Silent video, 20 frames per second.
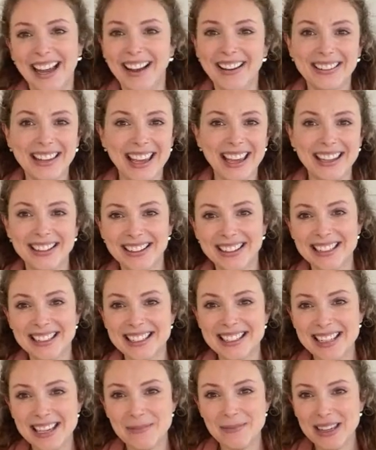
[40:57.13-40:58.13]
Okay, you're going
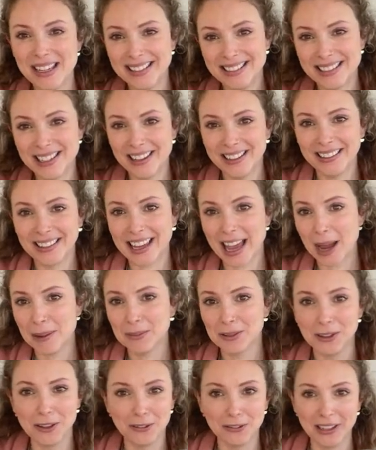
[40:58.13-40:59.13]
to see me turn the
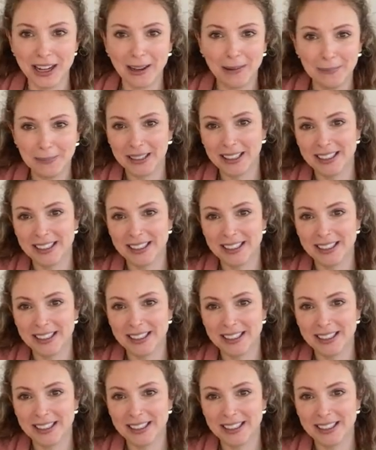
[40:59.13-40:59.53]
camera off now